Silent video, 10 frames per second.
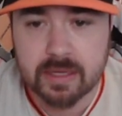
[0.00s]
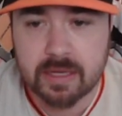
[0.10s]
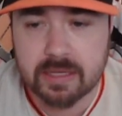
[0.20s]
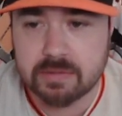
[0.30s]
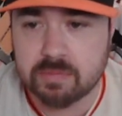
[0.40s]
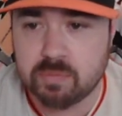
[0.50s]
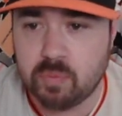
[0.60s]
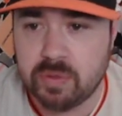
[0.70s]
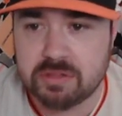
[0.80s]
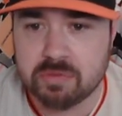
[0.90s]
Uh,
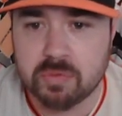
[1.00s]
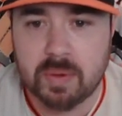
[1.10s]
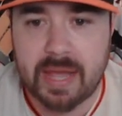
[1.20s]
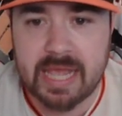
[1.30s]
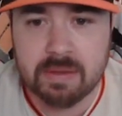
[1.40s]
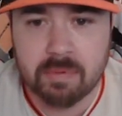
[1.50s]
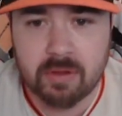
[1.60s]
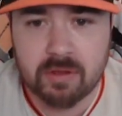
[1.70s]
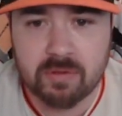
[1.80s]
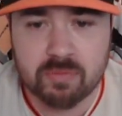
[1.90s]
Went through A
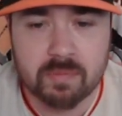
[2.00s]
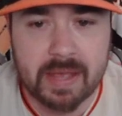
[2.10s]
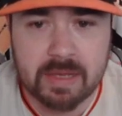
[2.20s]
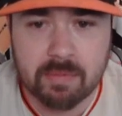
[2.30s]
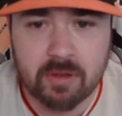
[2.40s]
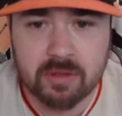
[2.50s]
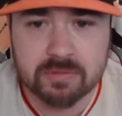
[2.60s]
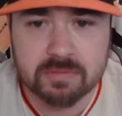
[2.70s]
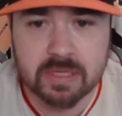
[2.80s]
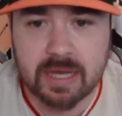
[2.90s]

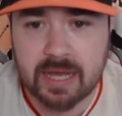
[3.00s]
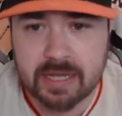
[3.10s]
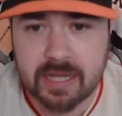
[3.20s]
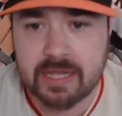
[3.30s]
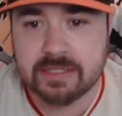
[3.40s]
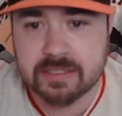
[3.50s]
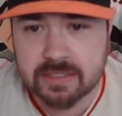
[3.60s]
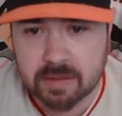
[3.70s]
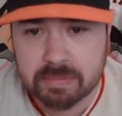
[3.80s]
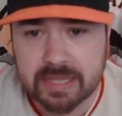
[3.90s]
ball to high A to
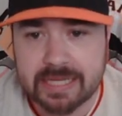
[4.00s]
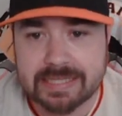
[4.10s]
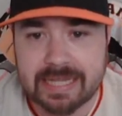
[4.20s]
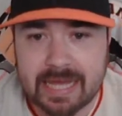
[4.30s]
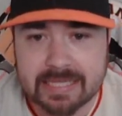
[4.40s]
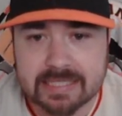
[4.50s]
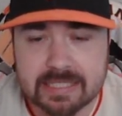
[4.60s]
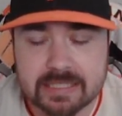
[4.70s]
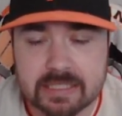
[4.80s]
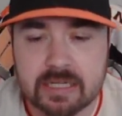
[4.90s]
double A last
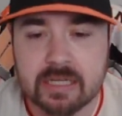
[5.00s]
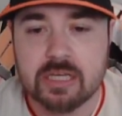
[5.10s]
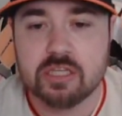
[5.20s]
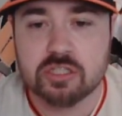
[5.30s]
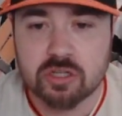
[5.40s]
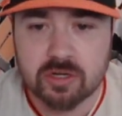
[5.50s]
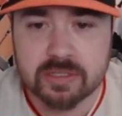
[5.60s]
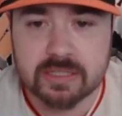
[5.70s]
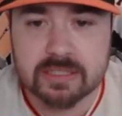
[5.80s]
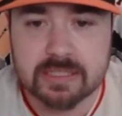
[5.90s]
season.
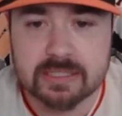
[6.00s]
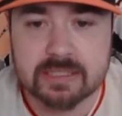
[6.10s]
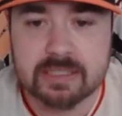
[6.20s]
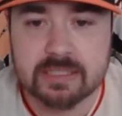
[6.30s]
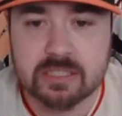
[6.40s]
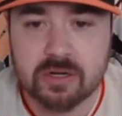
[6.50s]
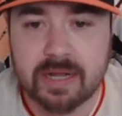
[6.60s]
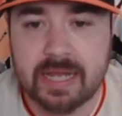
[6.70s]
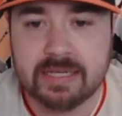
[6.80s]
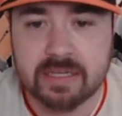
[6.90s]
Started the season this year
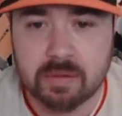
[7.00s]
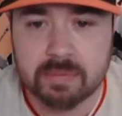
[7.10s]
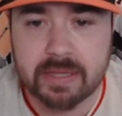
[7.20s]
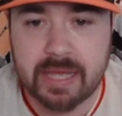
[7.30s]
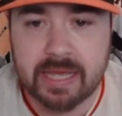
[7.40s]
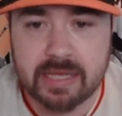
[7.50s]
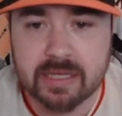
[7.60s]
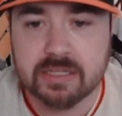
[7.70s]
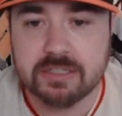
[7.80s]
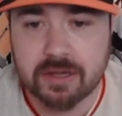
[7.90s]
at double A,
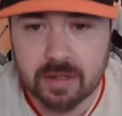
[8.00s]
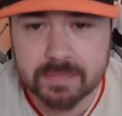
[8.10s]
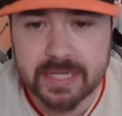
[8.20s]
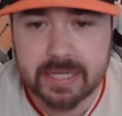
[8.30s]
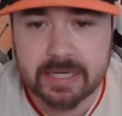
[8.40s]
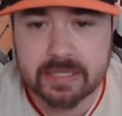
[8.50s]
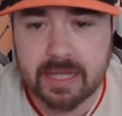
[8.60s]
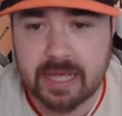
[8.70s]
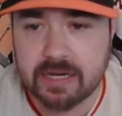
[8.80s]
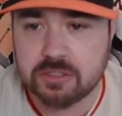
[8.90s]
dominated,
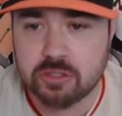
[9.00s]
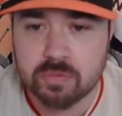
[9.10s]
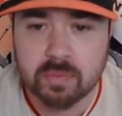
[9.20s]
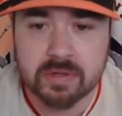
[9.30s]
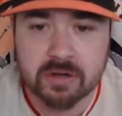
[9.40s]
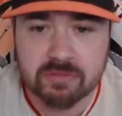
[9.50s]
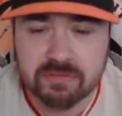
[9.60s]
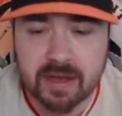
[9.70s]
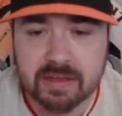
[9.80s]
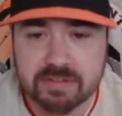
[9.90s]
had a
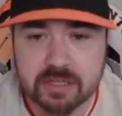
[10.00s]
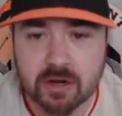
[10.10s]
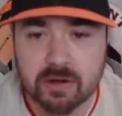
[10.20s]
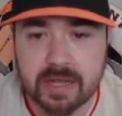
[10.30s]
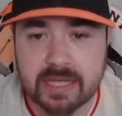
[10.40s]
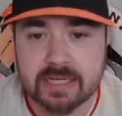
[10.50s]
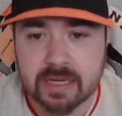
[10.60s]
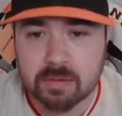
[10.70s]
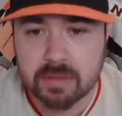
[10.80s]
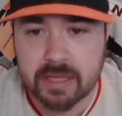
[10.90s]
2.05 ERA in
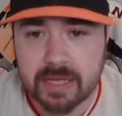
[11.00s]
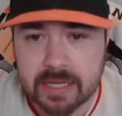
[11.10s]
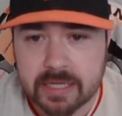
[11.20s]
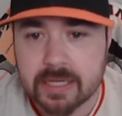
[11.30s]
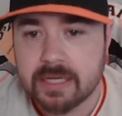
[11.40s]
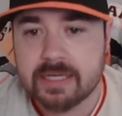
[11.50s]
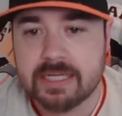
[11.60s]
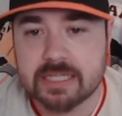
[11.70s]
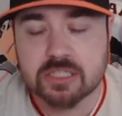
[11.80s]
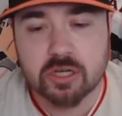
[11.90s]
double A,
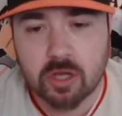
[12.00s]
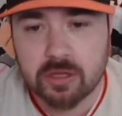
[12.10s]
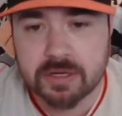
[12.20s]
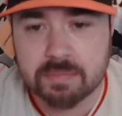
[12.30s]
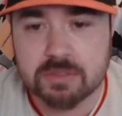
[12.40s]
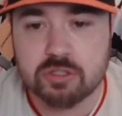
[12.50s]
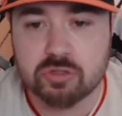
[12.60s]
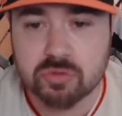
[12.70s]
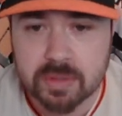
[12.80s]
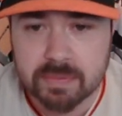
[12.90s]
gets called up to
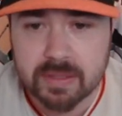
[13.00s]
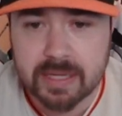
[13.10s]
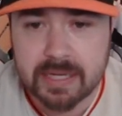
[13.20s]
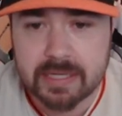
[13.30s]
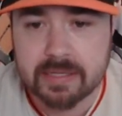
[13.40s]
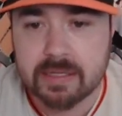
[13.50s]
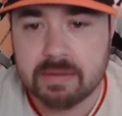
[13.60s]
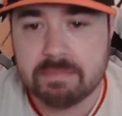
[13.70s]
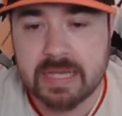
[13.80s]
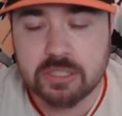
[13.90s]
triple A,
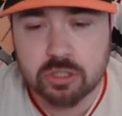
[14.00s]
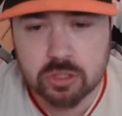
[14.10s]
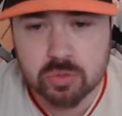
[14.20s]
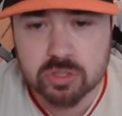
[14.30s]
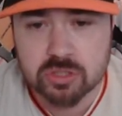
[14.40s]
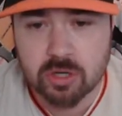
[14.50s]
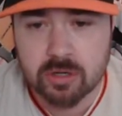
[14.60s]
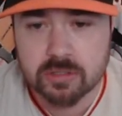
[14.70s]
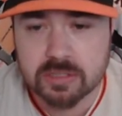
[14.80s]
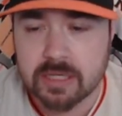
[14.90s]
made two
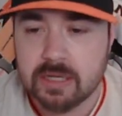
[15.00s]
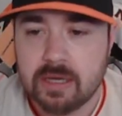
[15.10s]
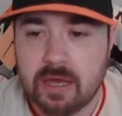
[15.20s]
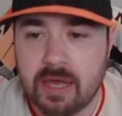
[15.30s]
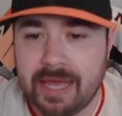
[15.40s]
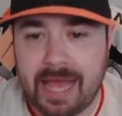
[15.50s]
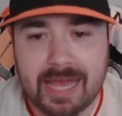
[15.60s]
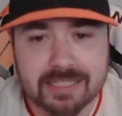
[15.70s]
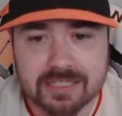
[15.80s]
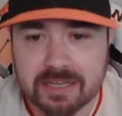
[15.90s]
starts.
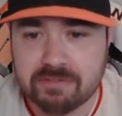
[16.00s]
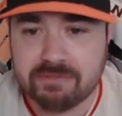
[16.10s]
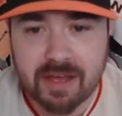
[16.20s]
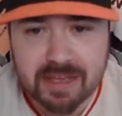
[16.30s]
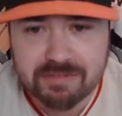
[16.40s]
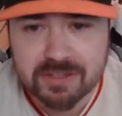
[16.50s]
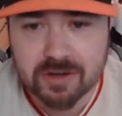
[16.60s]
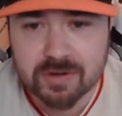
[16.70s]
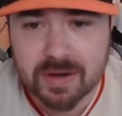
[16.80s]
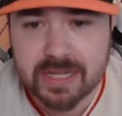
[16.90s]
Has like a 5
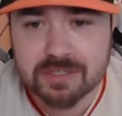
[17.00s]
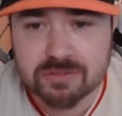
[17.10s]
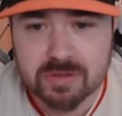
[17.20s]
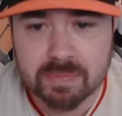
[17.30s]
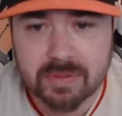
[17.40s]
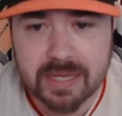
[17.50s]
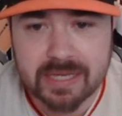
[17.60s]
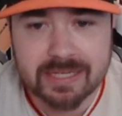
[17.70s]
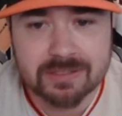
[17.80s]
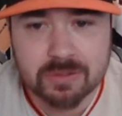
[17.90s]
ERA in triple
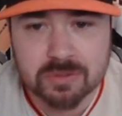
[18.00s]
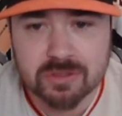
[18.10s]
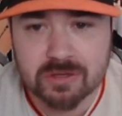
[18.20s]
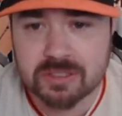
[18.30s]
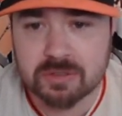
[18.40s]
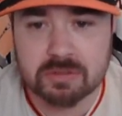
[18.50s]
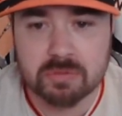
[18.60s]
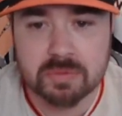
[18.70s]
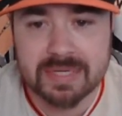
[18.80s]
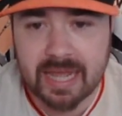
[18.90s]
A in two starts. He only
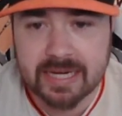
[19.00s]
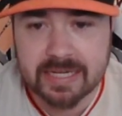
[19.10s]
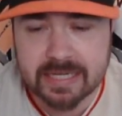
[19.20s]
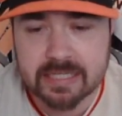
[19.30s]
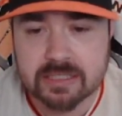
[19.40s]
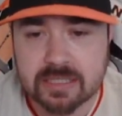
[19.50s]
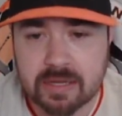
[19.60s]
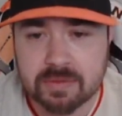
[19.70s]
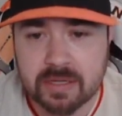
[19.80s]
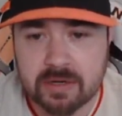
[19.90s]
threw 9 innings
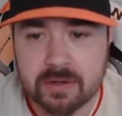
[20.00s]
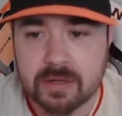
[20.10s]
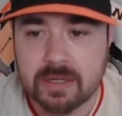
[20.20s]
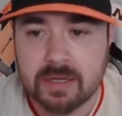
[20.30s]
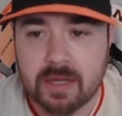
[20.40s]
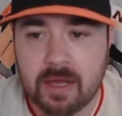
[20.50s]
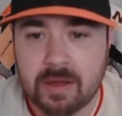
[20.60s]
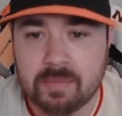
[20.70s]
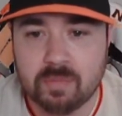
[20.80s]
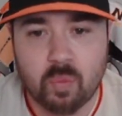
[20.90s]
down there.
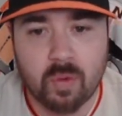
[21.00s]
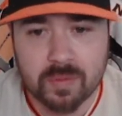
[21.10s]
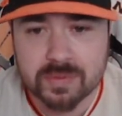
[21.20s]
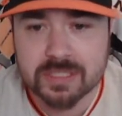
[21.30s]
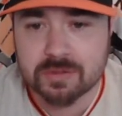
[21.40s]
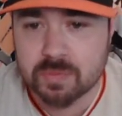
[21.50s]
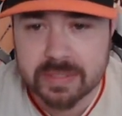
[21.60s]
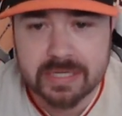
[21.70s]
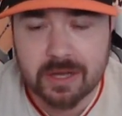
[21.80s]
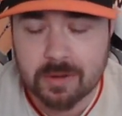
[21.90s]
One was in
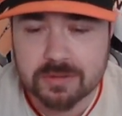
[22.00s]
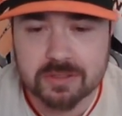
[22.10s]
Reno,